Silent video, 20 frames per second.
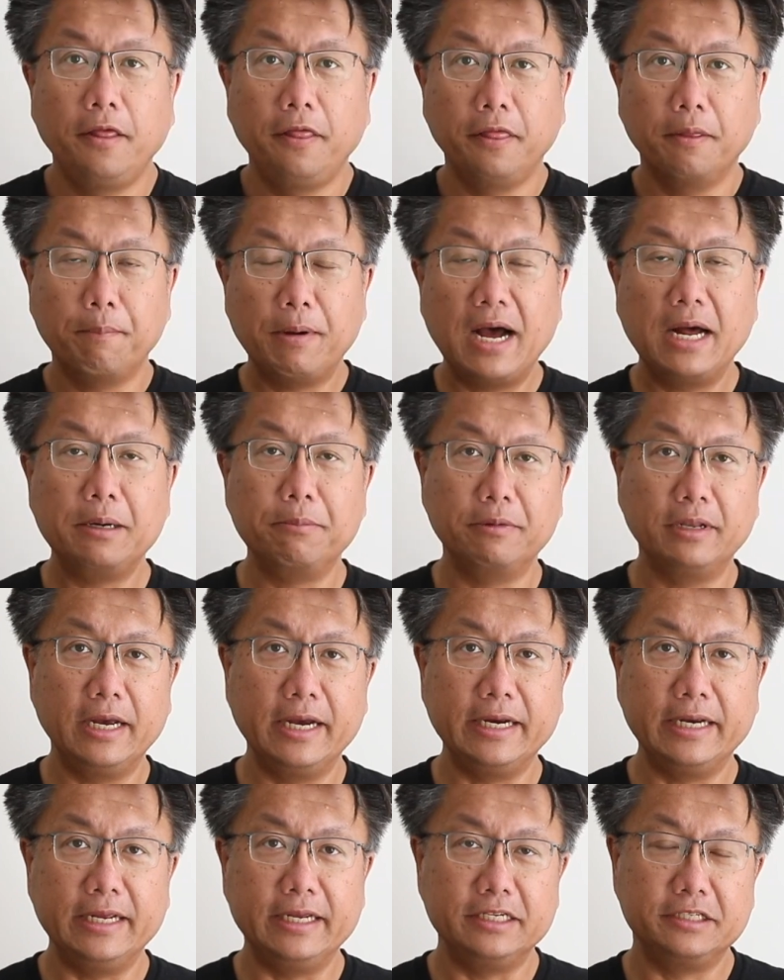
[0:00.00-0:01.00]
The bottom
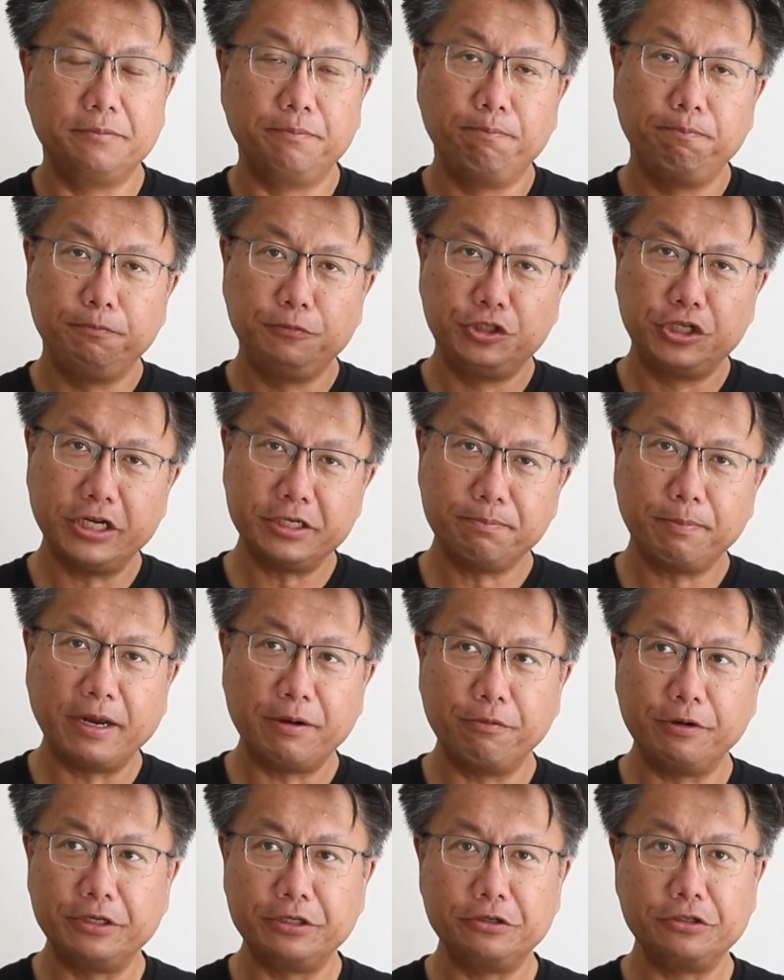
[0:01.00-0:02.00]
line is, just by
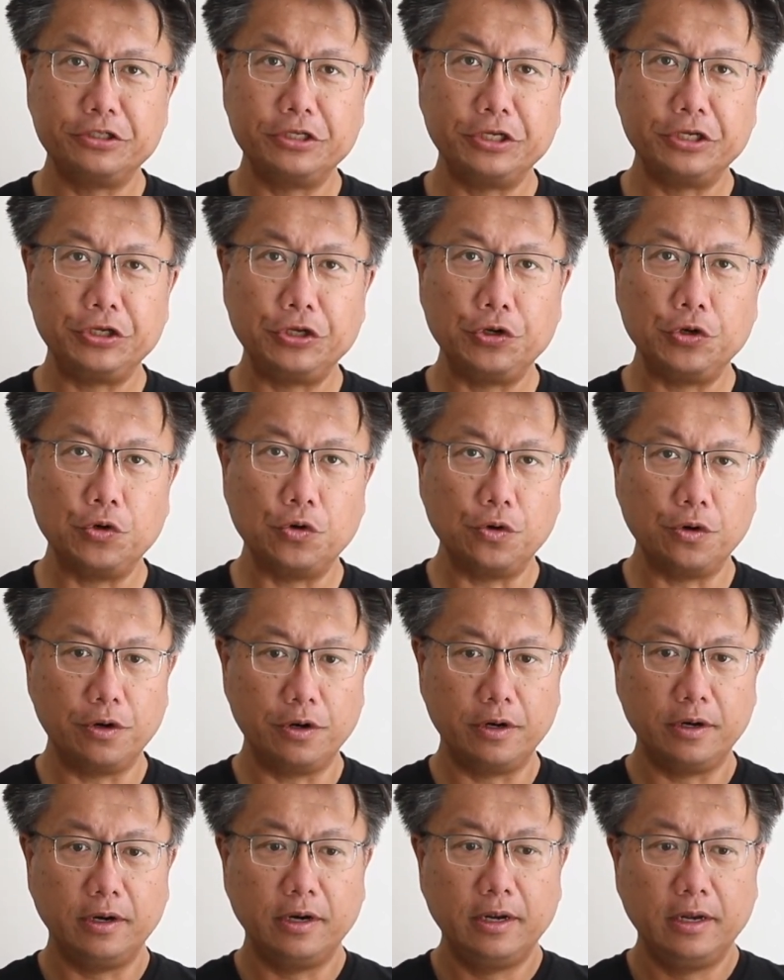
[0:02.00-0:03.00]
reducing
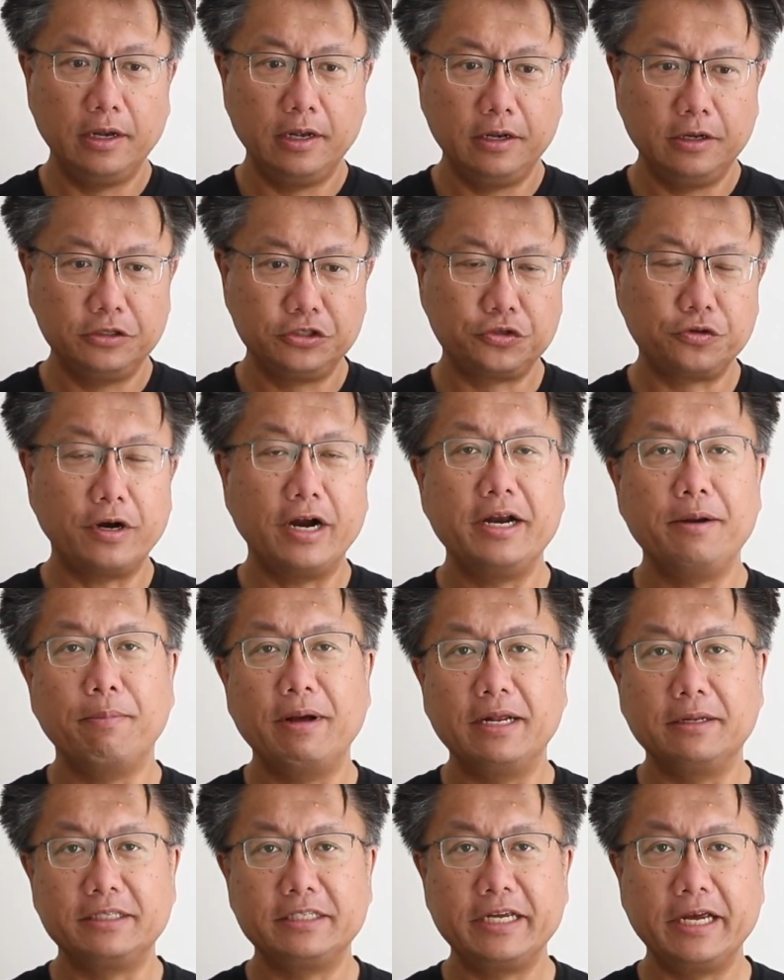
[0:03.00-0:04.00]
your stride
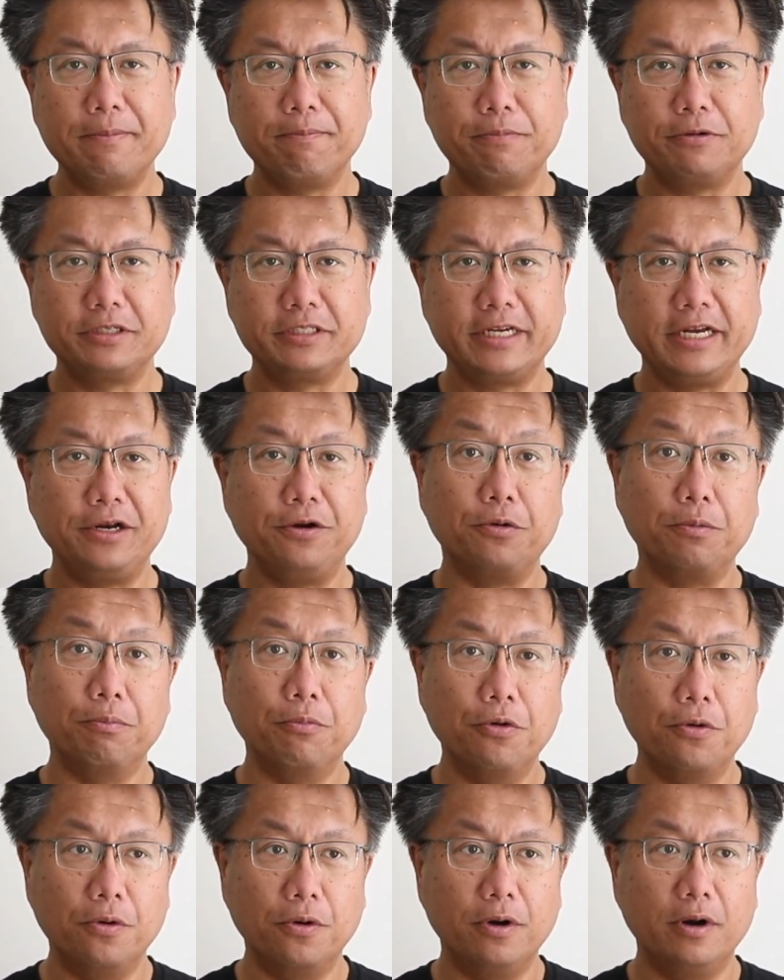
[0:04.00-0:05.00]
about 10% or
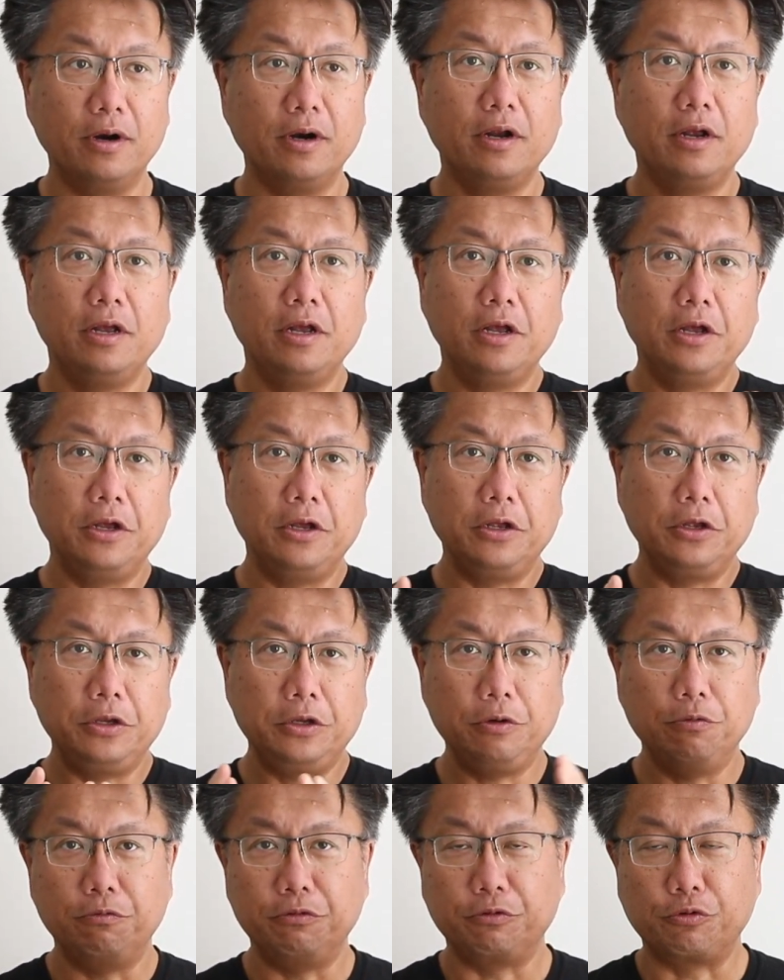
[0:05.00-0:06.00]
more,
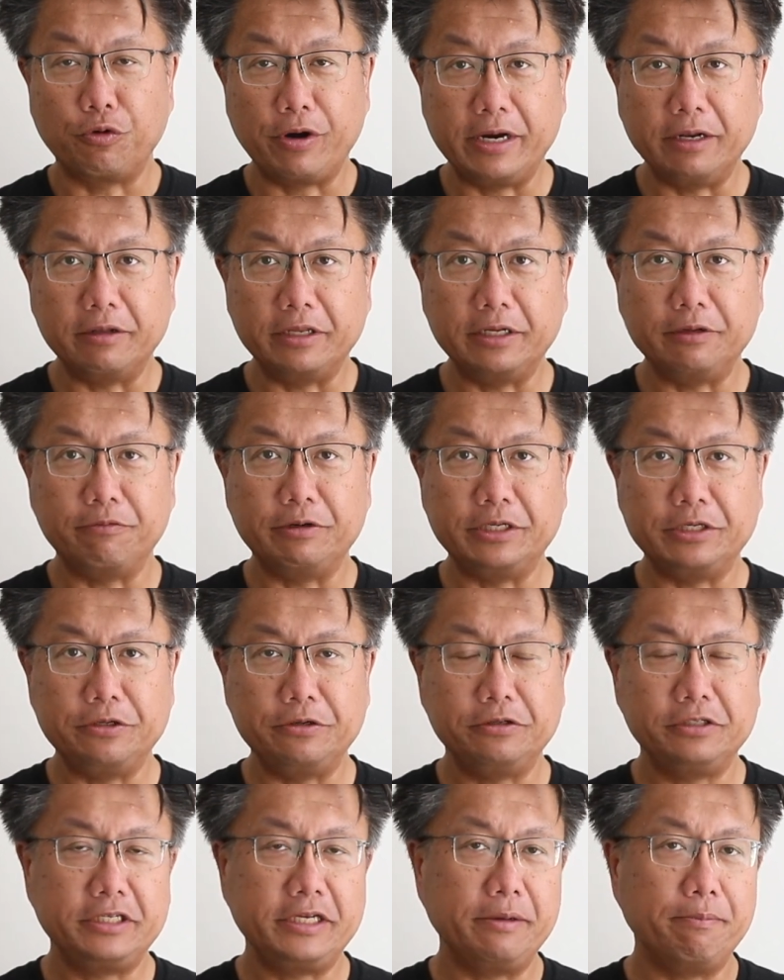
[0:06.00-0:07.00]
you will greatly
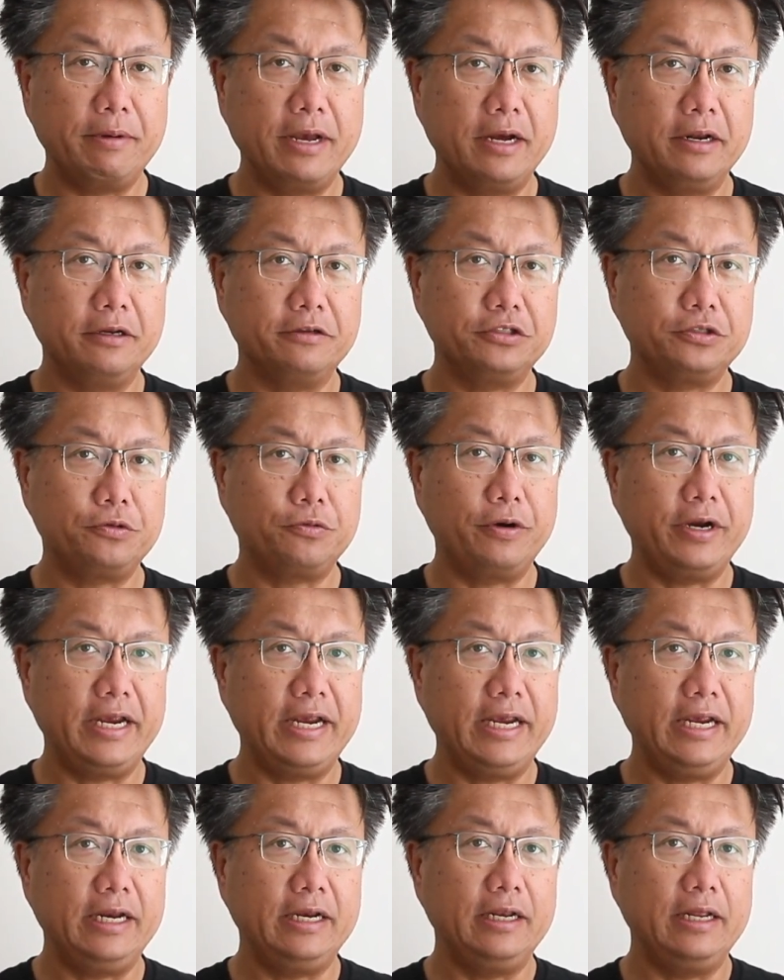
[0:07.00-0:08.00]
reduce the amount of
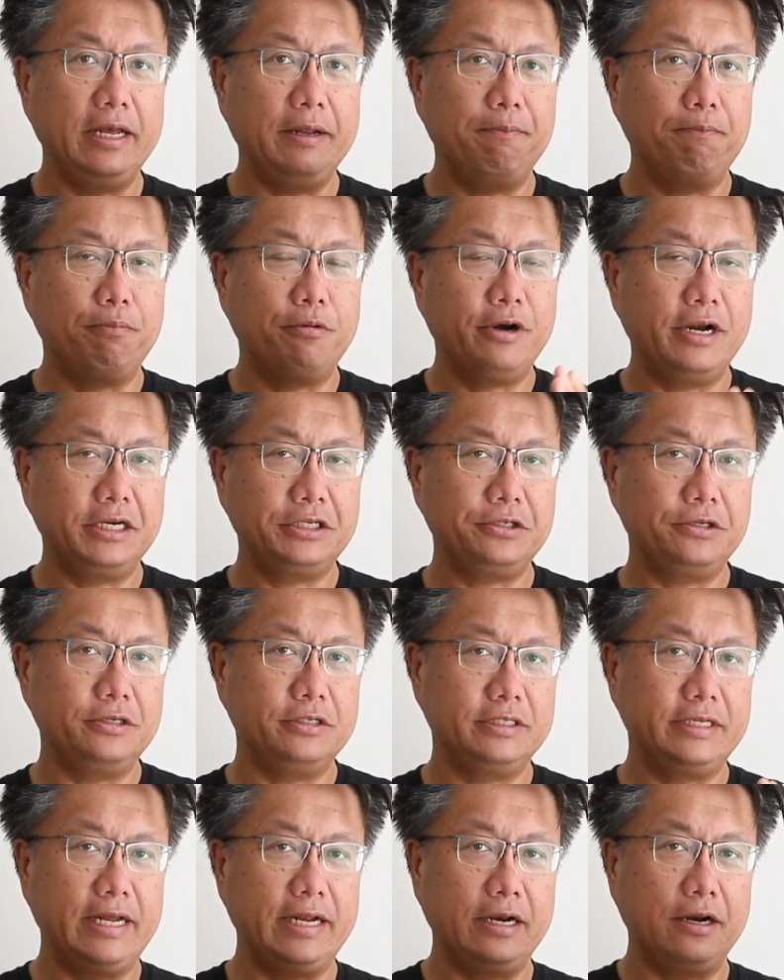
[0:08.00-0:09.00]
strain and
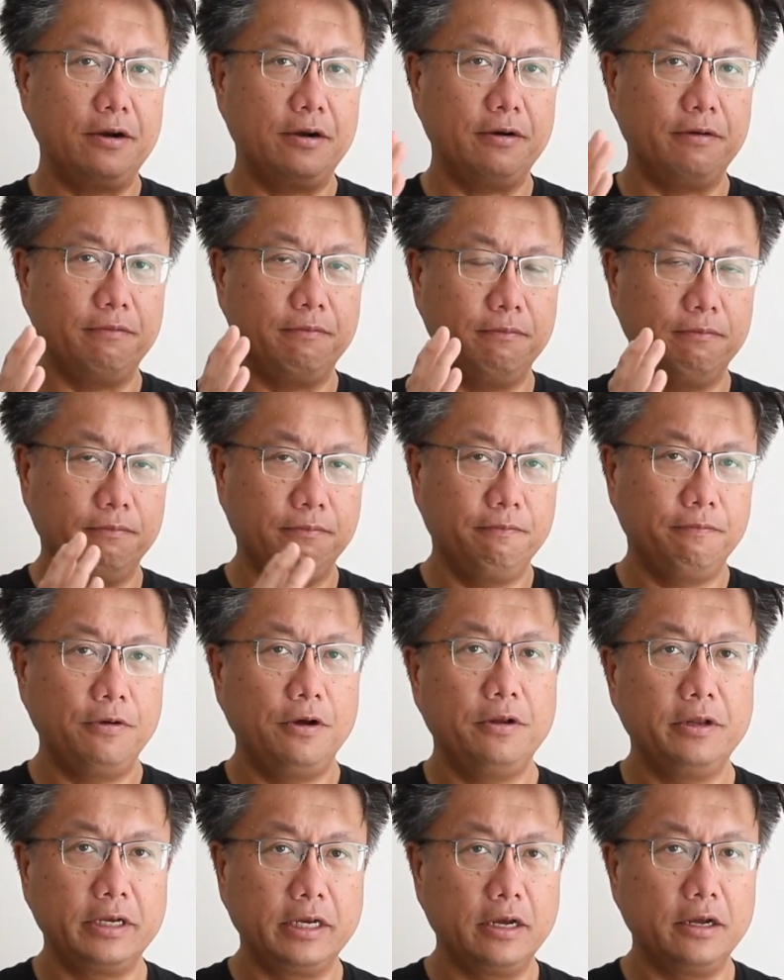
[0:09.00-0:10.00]
pressures that are
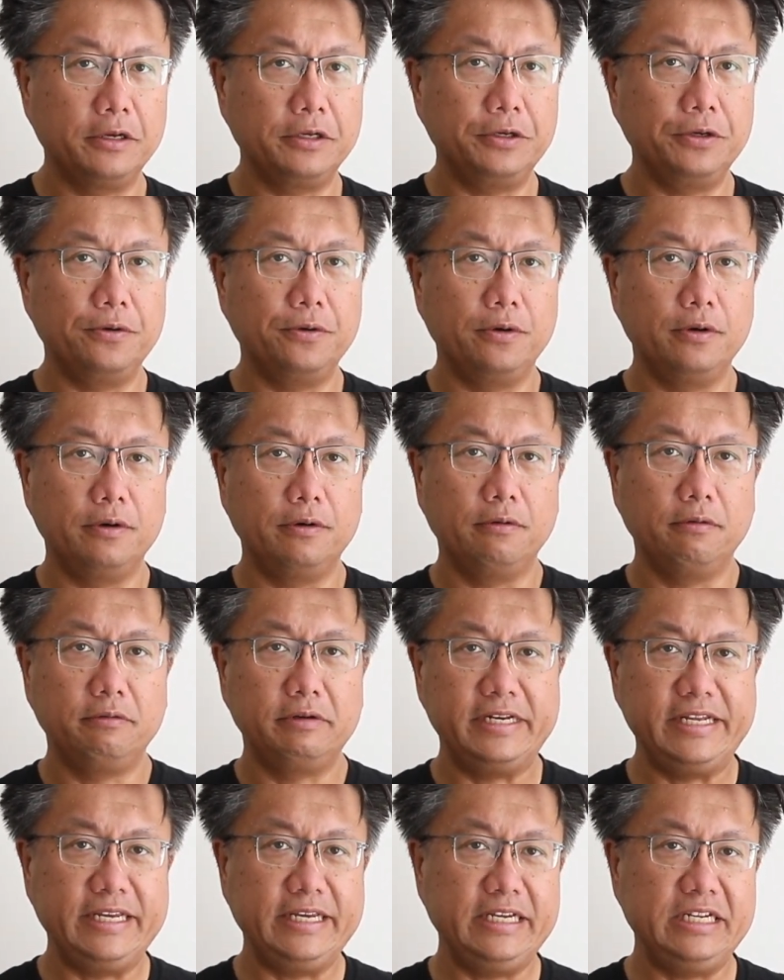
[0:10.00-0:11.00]
falling on your
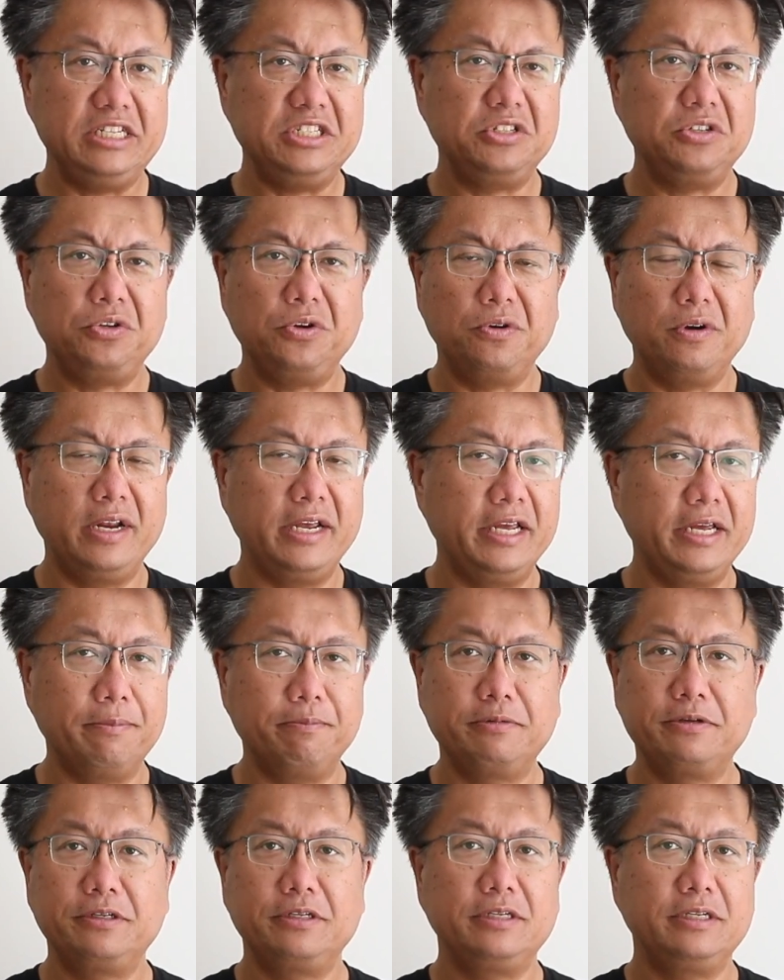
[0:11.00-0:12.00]
knees, your
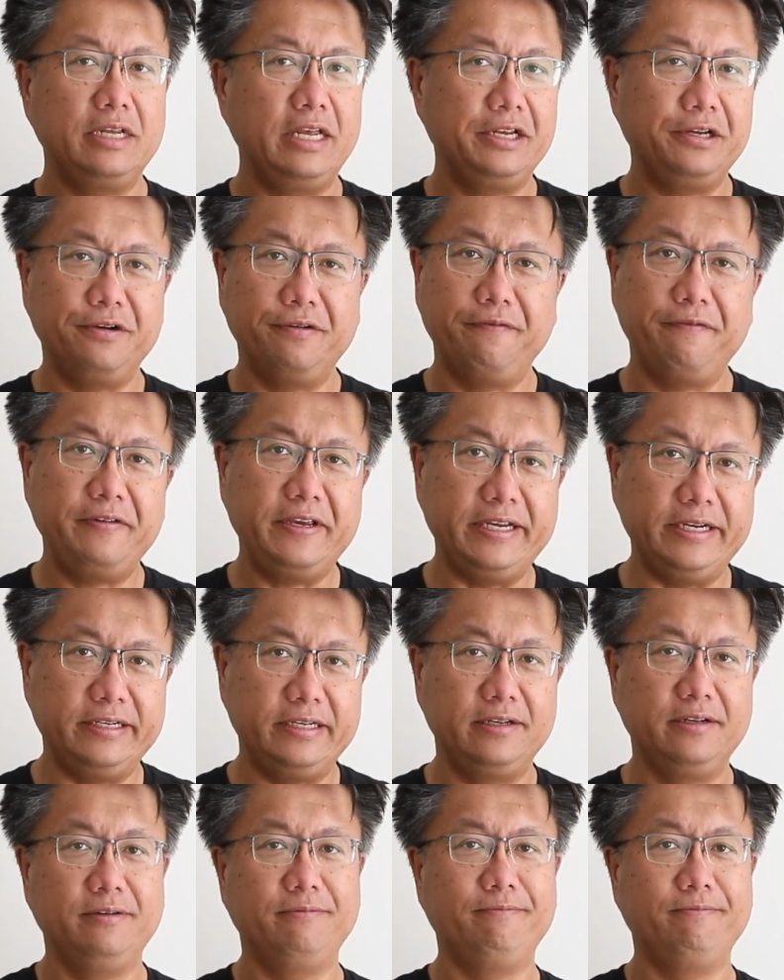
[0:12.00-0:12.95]
hips, and your feet.